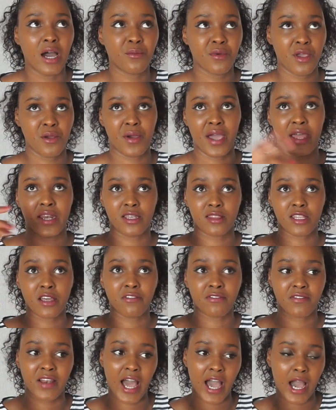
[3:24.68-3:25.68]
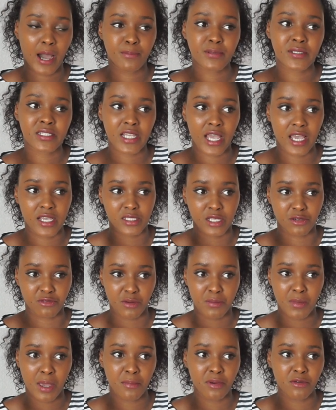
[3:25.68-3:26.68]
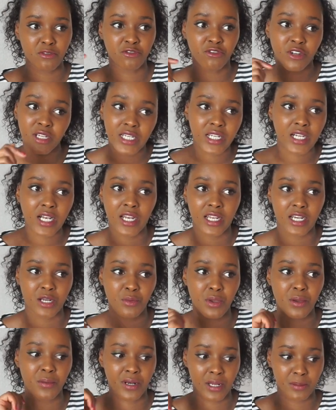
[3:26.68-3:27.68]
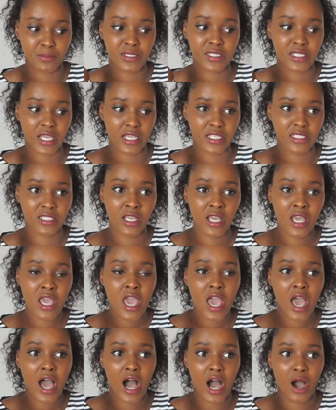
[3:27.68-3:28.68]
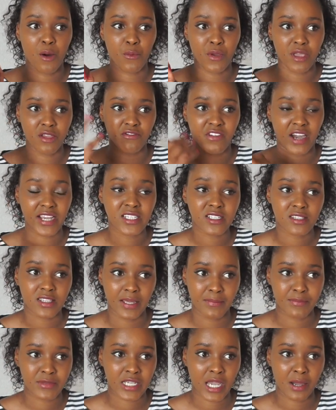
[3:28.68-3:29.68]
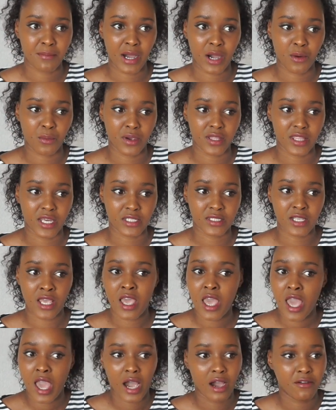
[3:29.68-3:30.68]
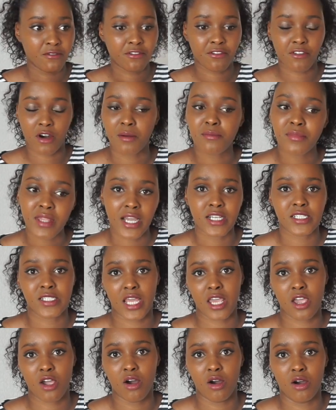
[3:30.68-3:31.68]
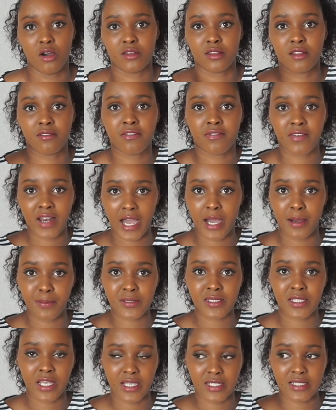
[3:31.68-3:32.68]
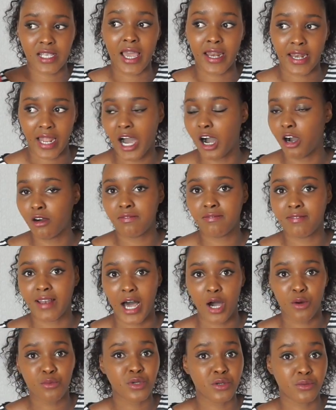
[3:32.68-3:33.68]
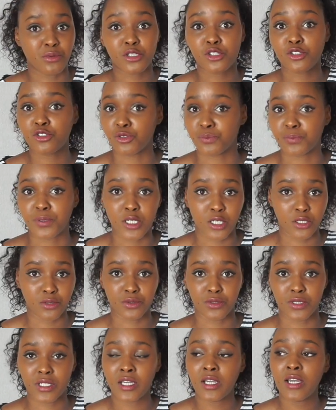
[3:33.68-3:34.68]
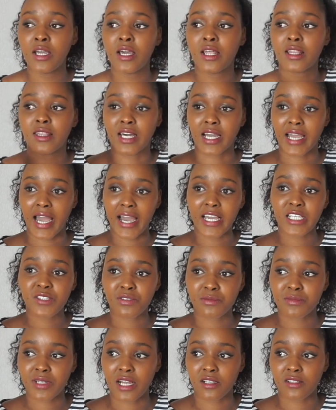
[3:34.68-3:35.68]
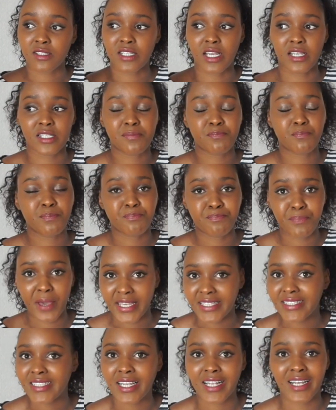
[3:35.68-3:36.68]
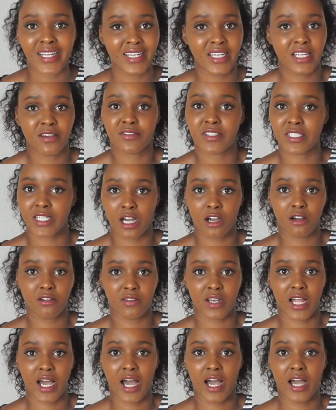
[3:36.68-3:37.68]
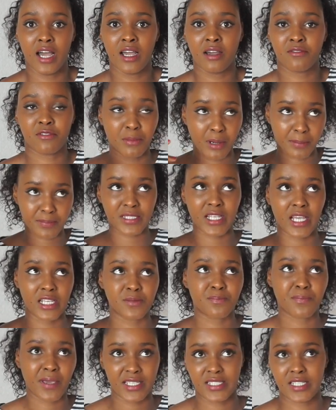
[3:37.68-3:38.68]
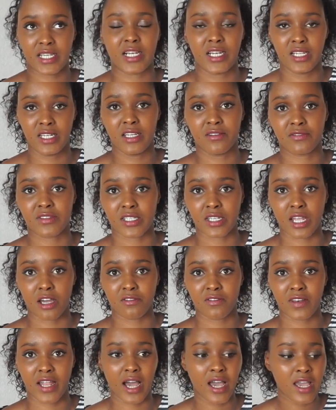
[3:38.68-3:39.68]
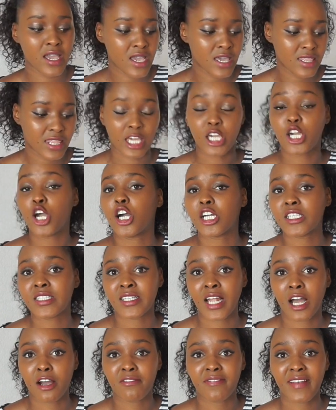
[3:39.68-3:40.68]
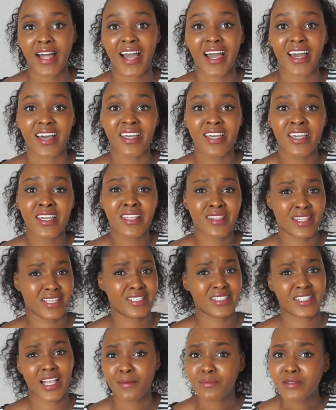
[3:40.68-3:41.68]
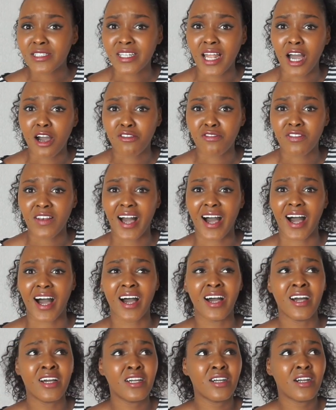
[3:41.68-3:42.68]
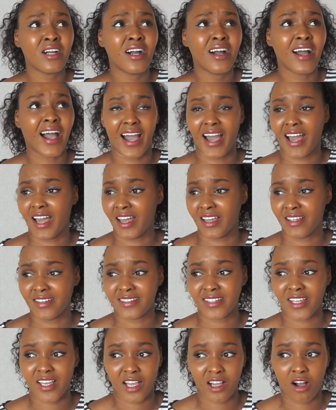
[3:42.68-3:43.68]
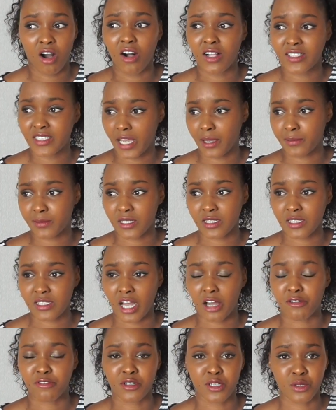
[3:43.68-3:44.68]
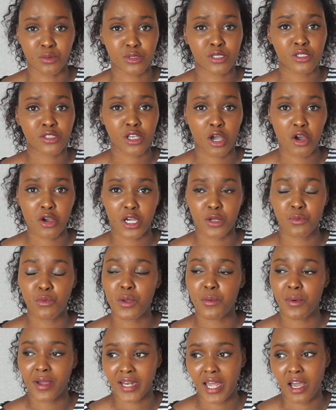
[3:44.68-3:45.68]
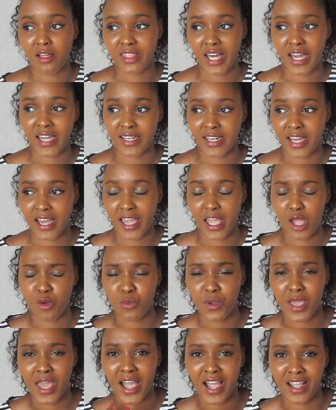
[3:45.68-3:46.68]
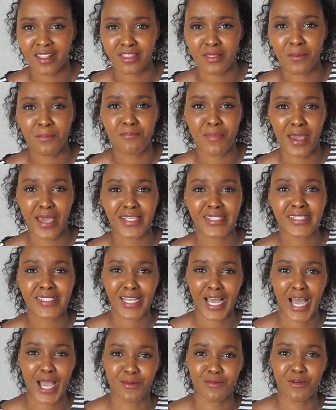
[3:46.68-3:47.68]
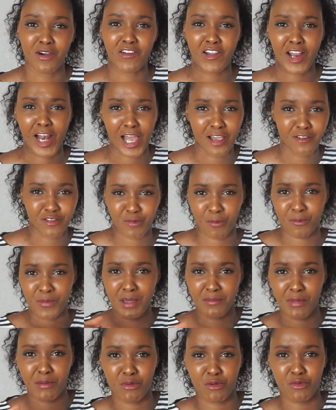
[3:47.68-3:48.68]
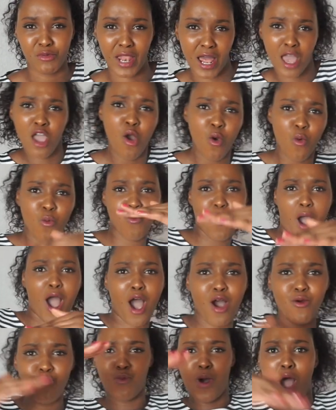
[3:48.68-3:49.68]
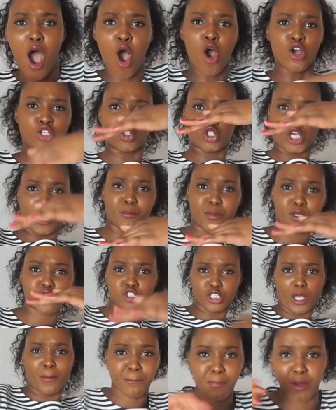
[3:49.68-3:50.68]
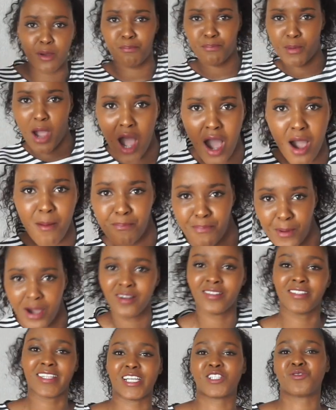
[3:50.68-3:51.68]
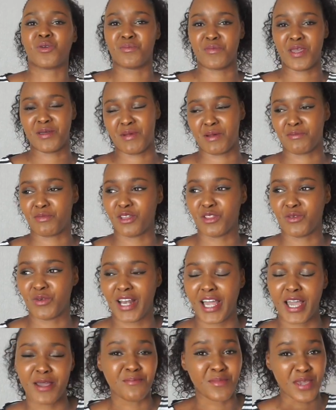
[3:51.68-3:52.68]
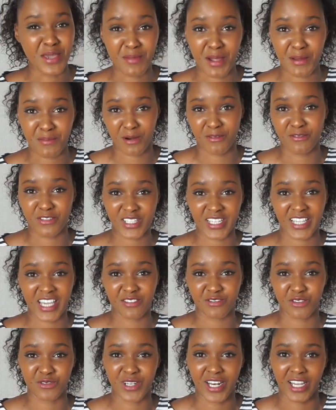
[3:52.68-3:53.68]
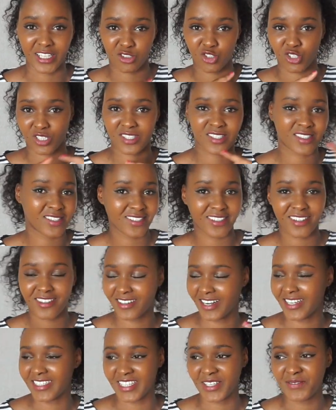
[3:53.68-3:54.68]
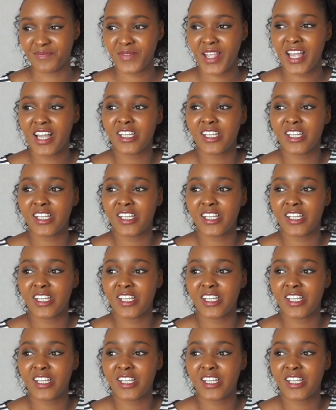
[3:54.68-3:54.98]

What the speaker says: We went, the flat upstairs, I remember really clearly, we went upstairs, and we invited them to come out with us. And from that day on, the flat upstairs and our flat, we were super glued. The guys from downstairs basically lived in our flat. From upstairs basically lived in our flat. They cooked in our flat, they slept in our flat, and all types of stuff, and it was so good. We went out that night, and we had the best time of our life. Me and my brother were like, whoa, chocolate, whoa. That's what me and my brother were like, and me and my brother together were like just crazy.